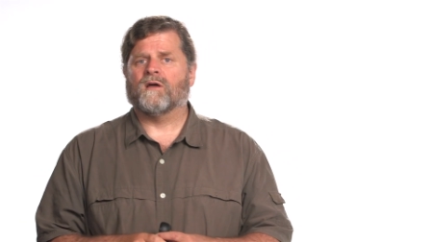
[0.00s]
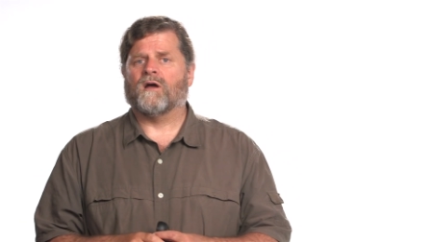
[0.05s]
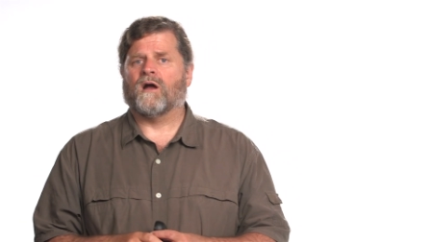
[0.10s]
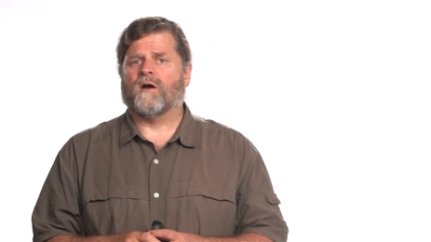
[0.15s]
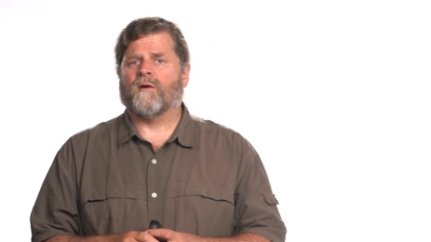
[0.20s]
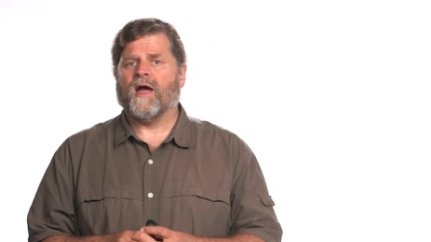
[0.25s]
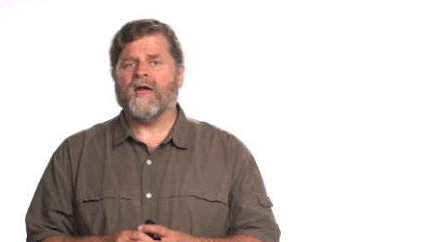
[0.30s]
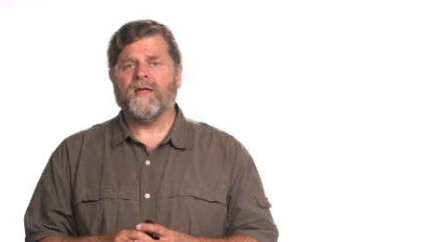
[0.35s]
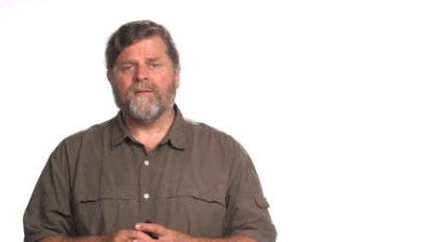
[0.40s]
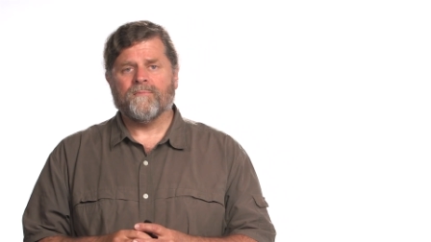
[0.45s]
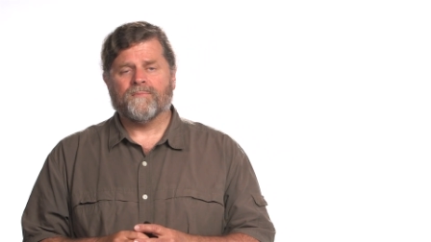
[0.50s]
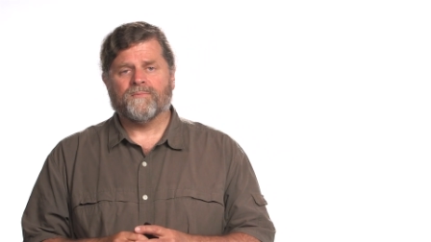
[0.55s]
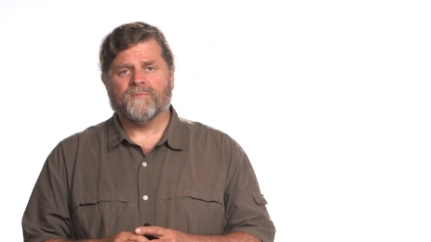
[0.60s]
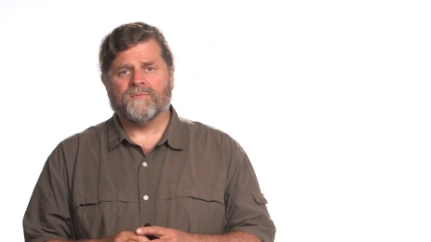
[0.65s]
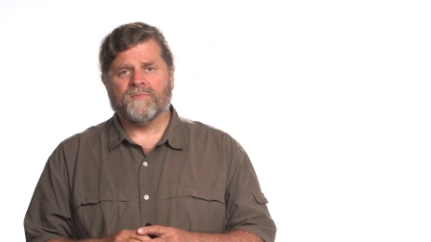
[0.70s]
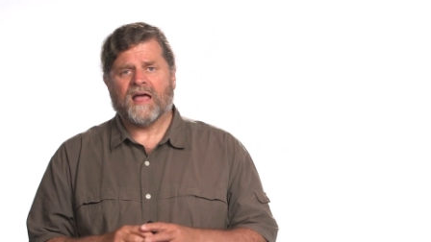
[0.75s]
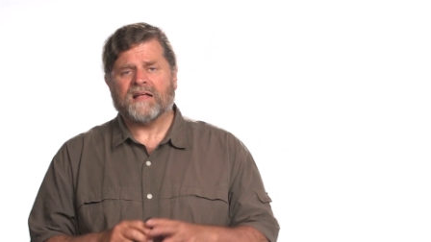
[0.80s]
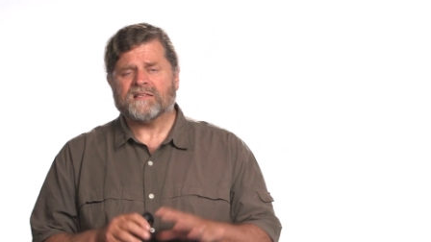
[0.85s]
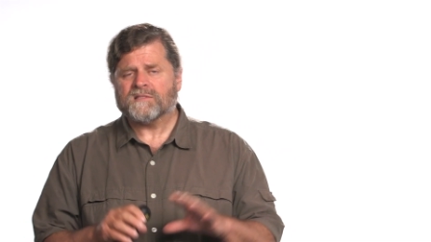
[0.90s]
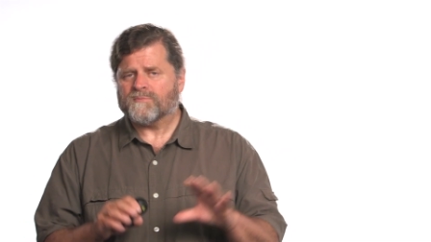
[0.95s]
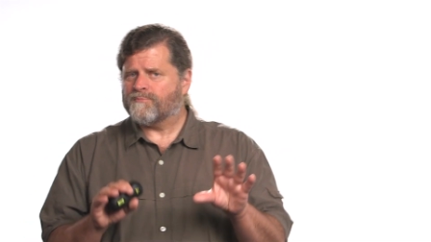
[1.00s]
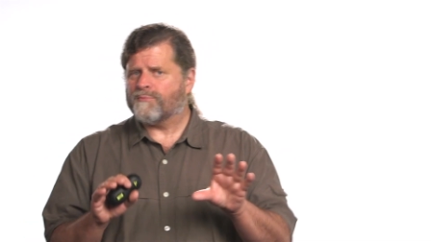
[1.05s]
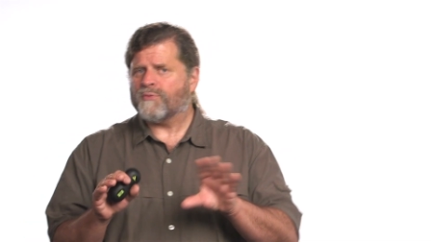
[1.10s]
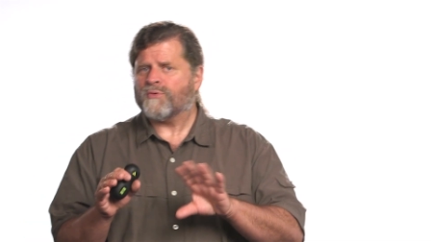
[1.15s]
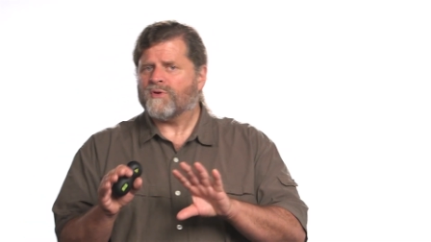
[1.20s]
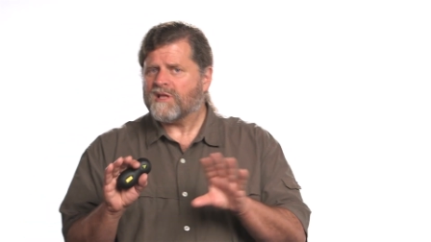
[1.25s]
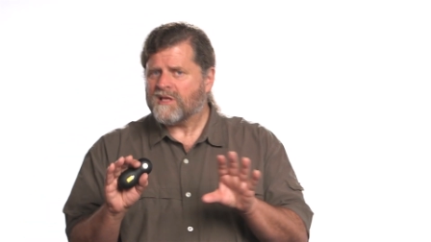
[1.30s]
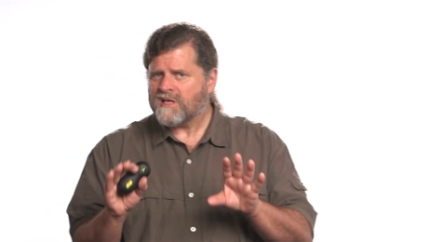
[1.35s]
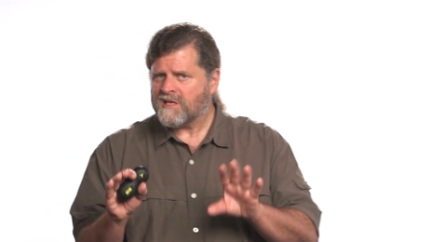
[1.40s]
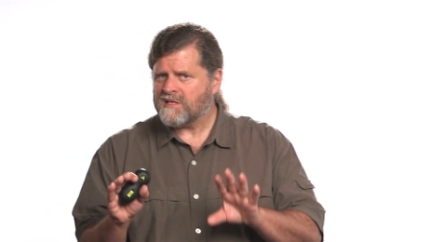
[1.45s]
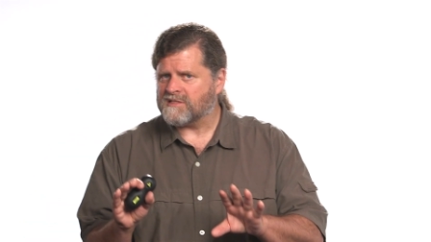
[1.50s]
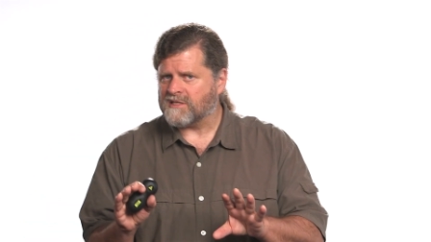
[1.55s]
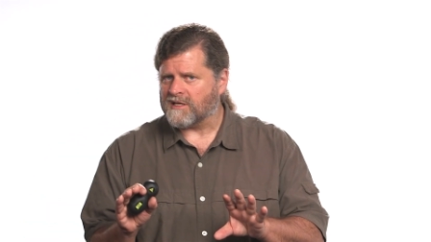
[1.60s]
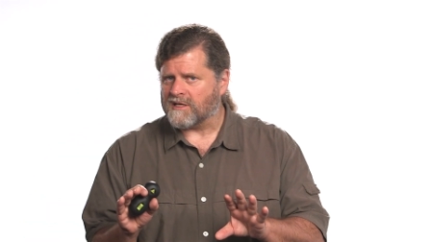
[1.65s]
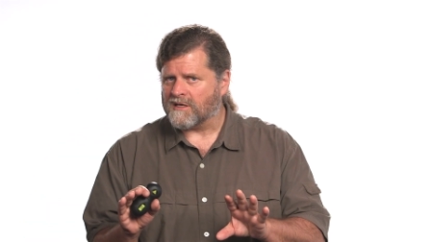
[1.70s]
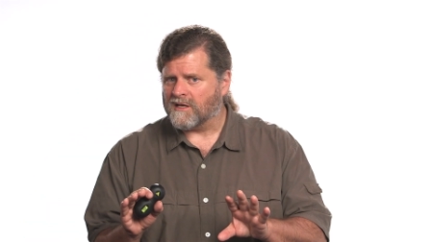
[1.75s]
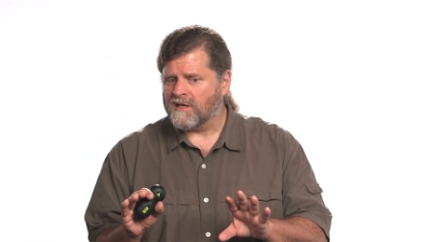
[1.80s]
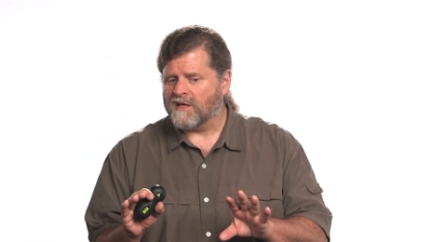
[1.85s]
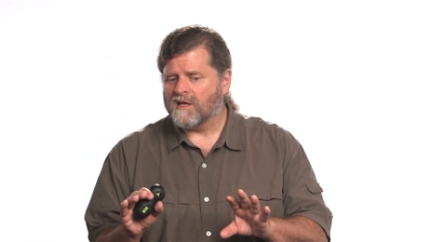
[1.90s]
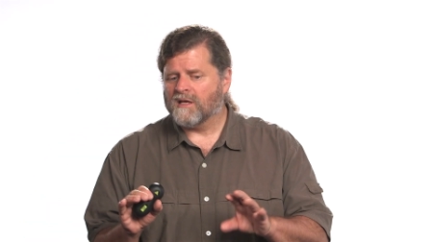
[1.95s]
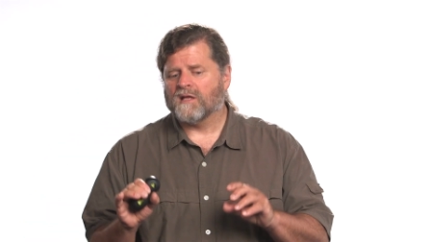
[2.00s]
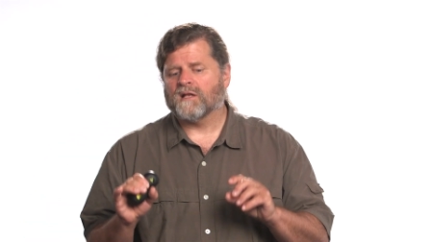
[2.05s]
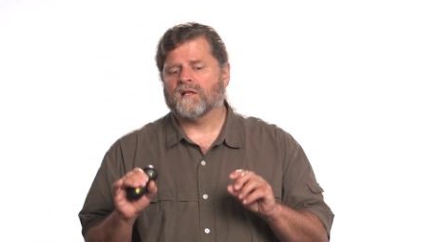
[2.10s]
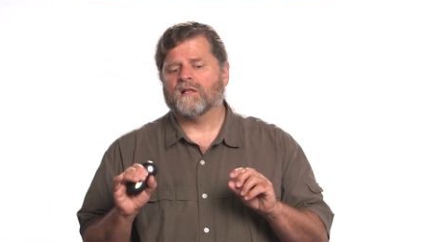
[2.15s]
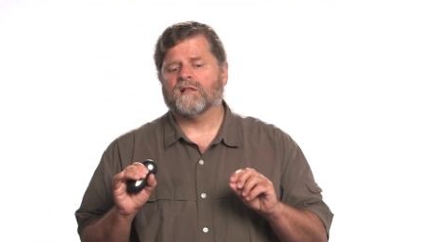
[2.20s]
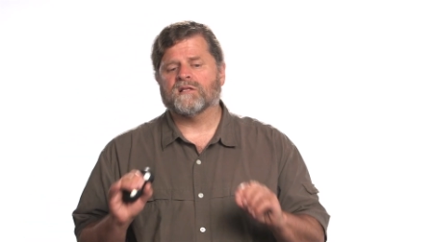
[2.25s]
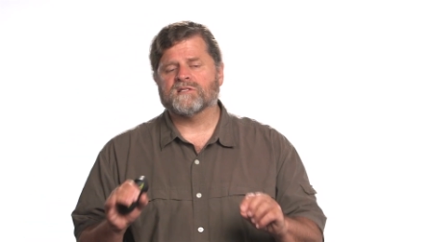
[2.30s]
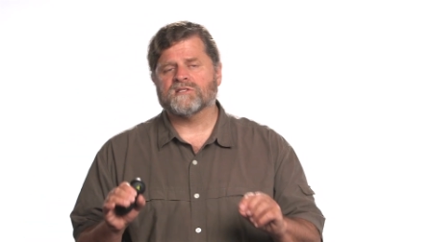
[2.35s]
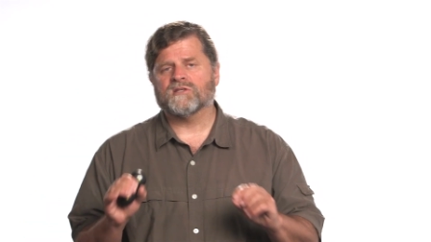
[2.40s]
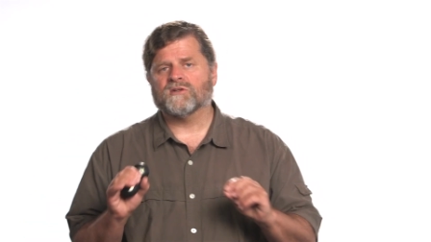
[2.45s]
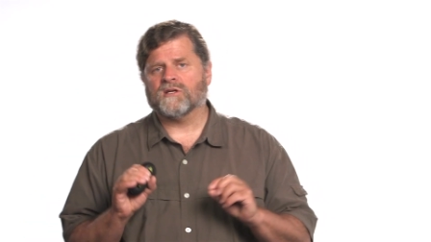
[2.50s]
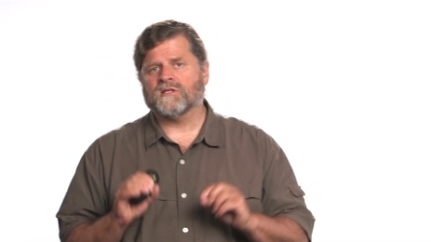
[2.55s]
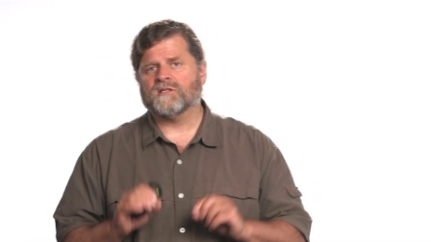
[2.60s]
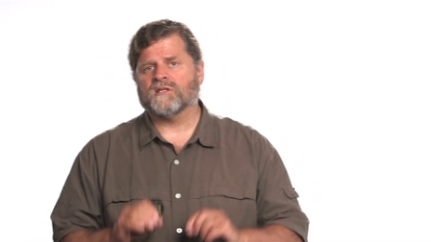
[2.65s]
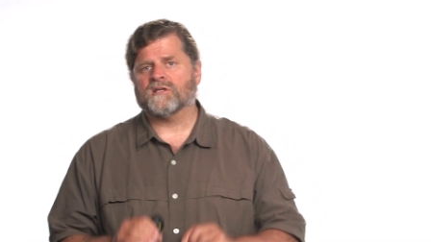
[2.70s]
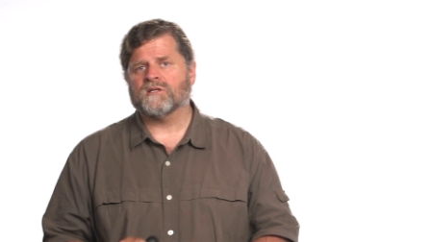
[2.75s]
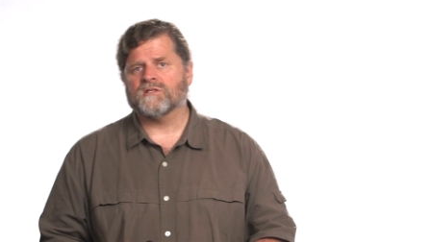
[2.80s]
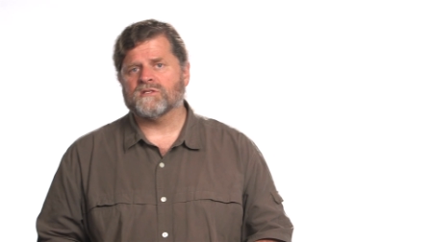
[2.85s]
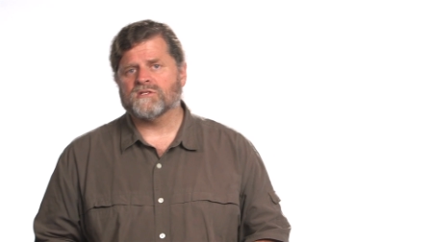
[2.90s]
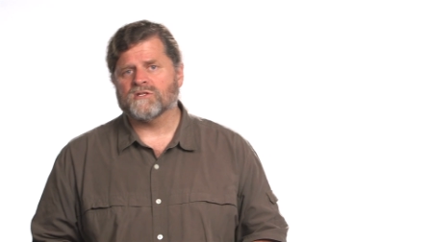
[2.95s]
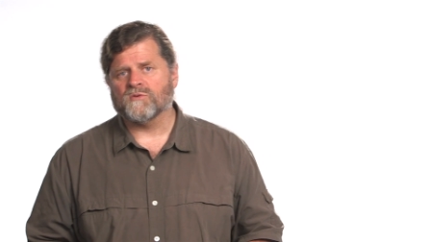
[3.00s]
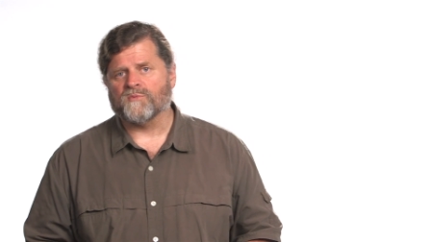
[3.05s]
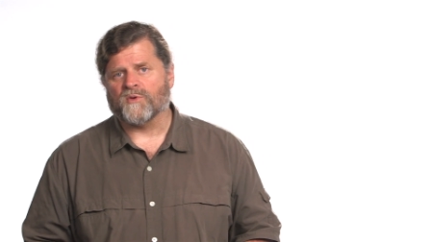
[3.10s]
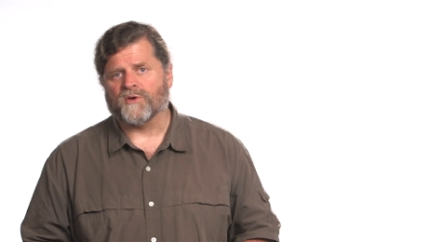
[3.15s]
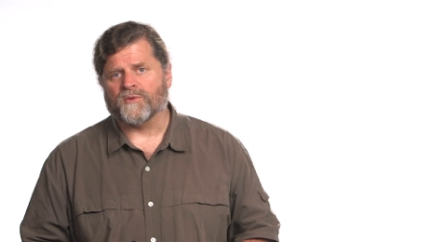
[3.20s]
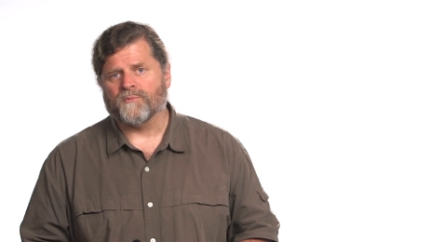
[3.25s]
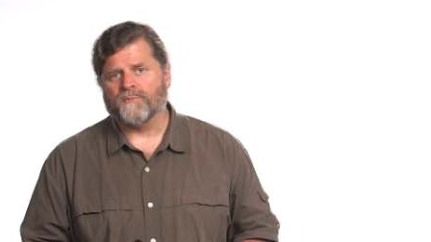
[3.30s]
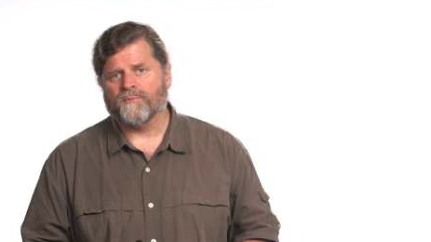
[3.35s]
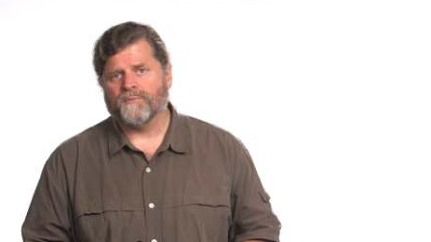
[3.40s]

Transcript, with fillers: All right, that's pretty easy. Let's look at the consumer.